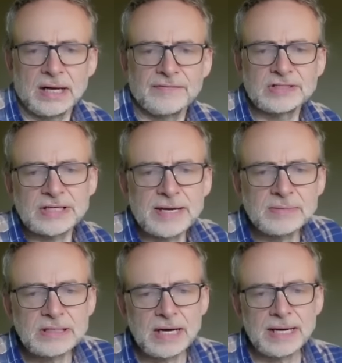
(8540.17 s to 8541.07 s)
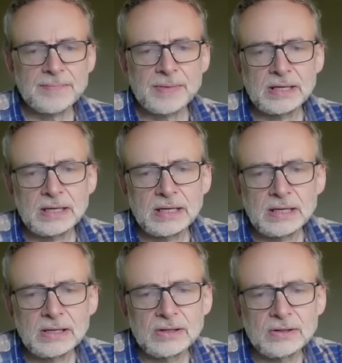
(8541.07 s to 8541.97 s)
at the same time,
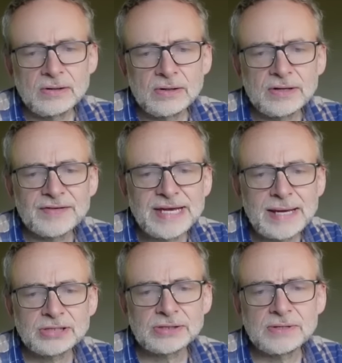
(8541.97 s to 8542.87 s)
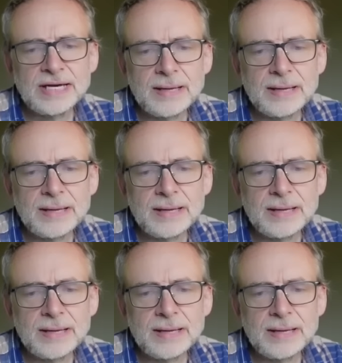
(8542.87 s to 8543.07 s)
look at the Neptune.